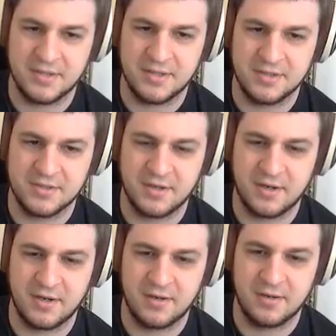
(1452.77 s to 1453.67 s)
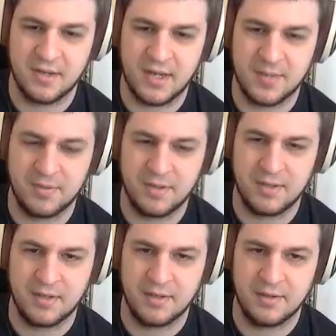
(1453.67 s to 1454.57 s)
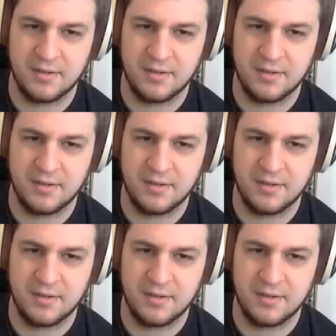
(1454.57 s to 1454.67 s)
to discard, I play,